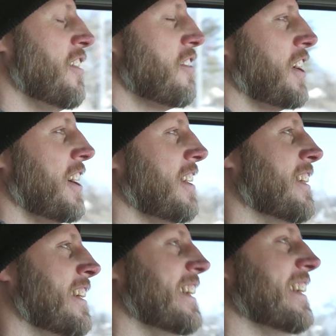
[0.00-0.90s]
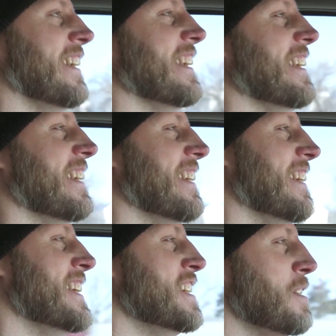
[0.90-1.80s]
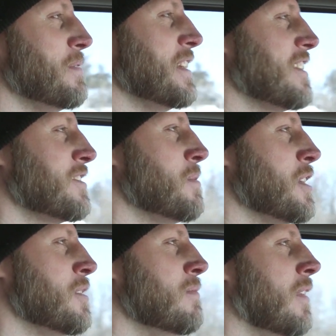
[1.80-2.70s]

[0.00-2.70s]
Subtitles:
Okay. It'll be nice to meet